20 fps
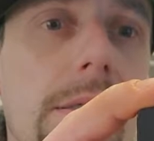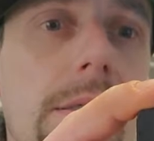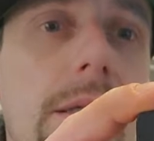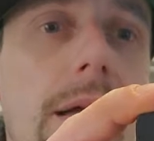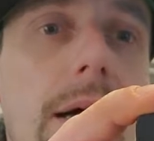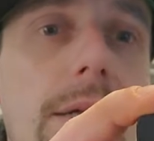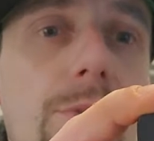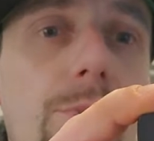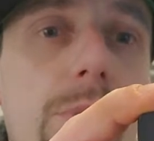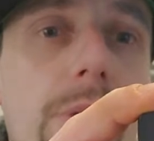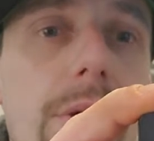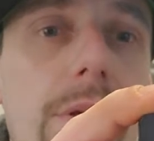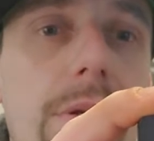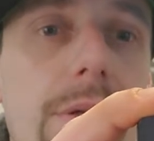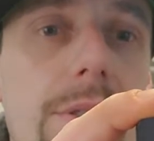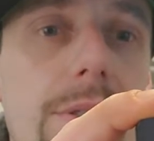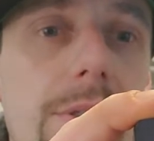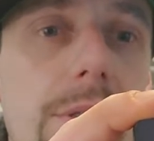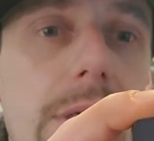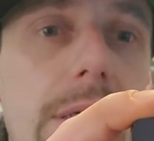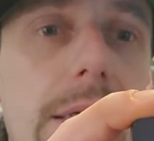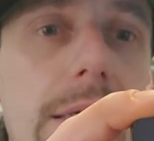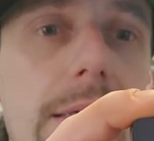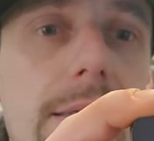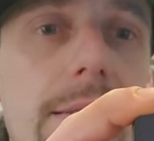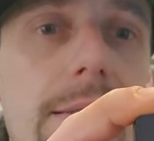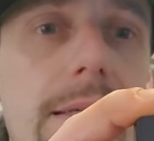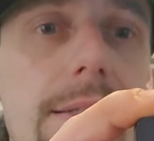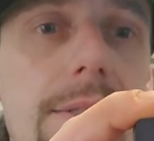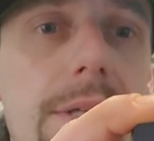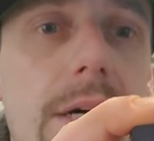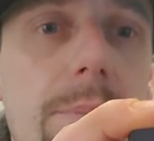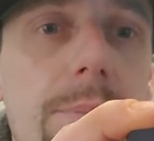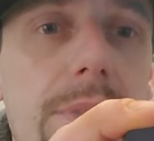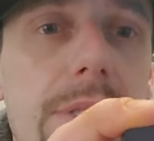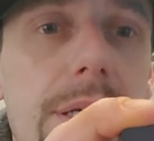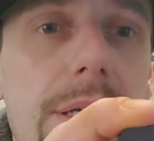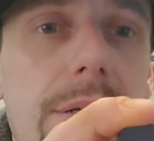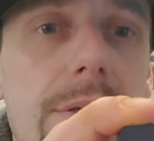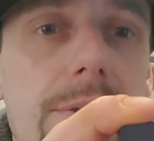That's what it looks like. It says
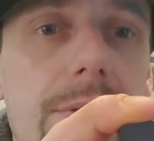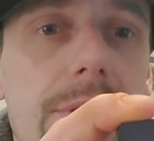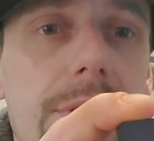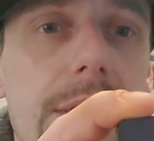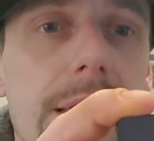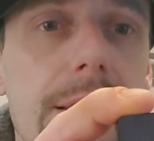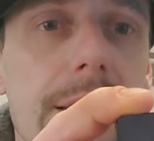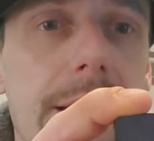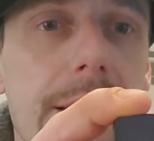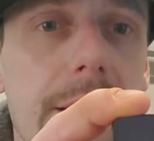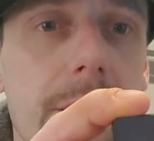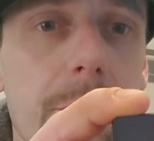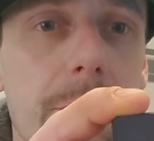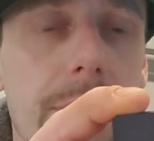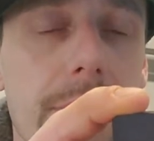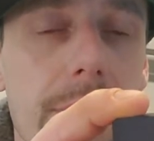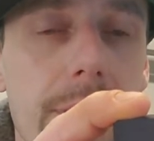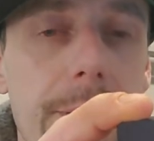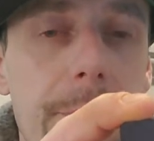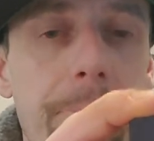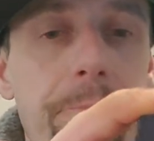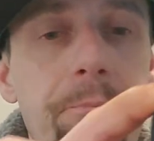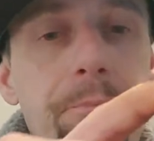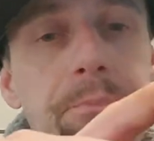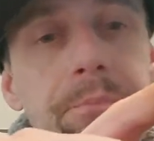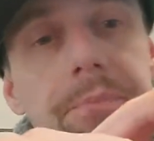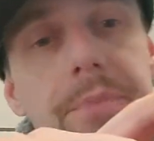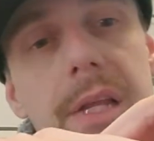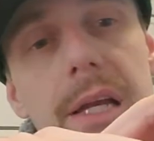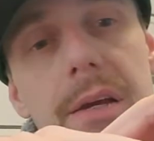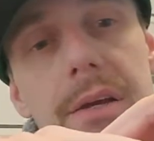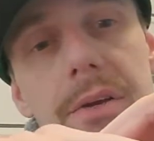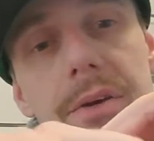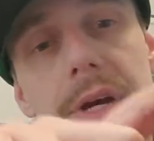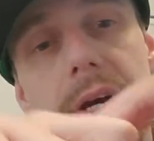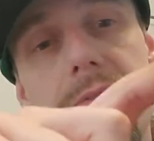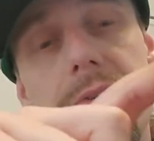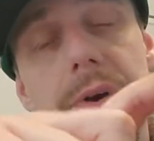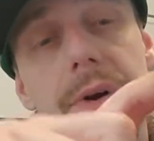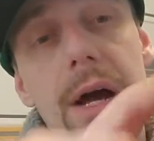upscale to 1080p.
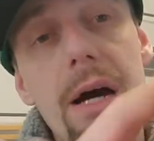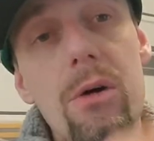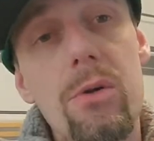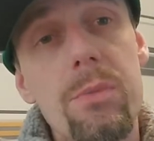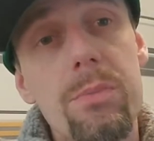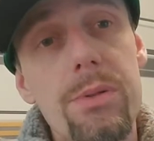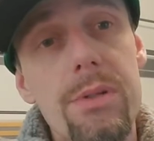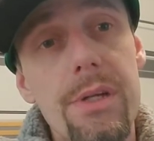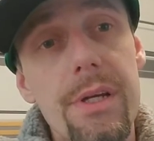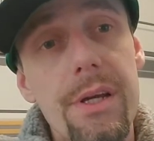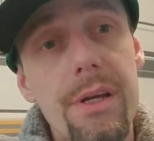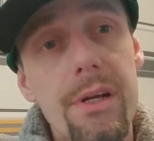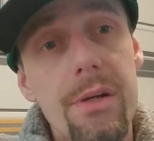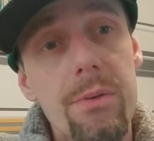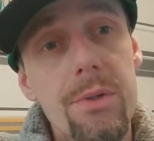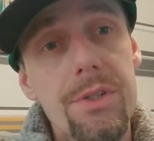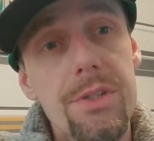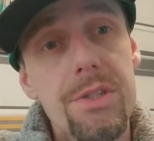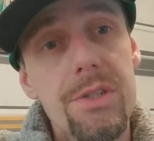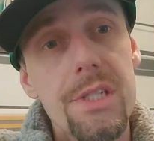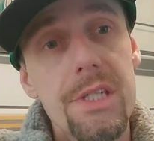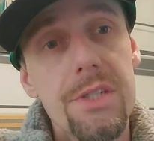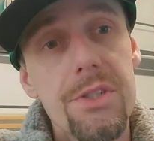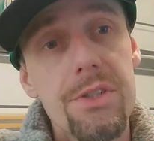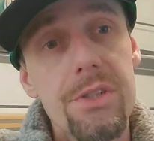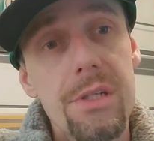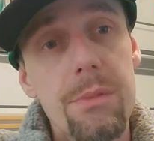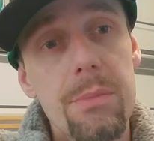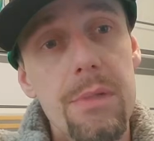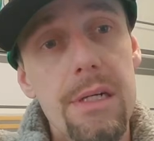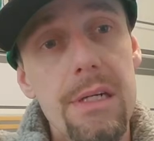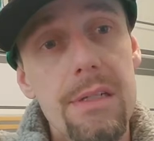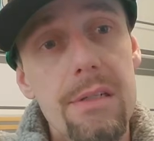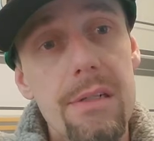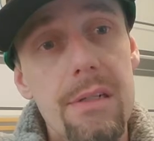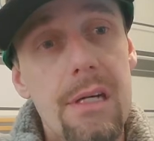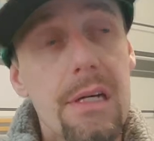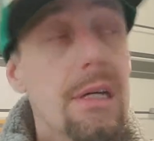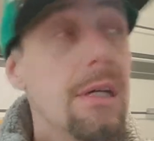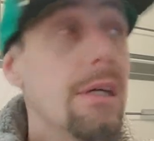You have your output here, which is
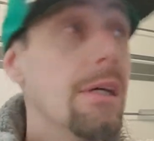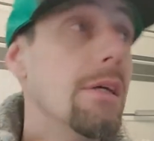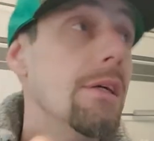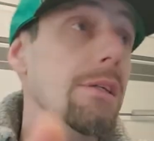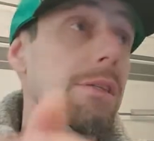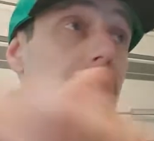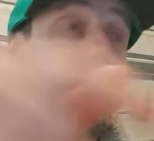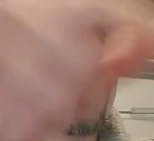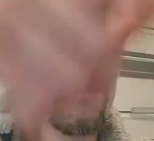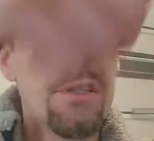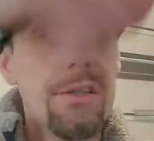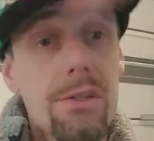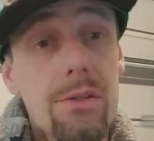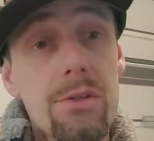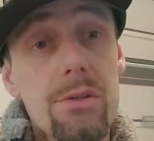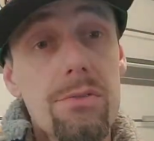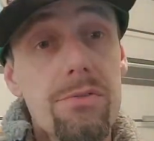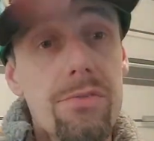HDMI. So that's going to go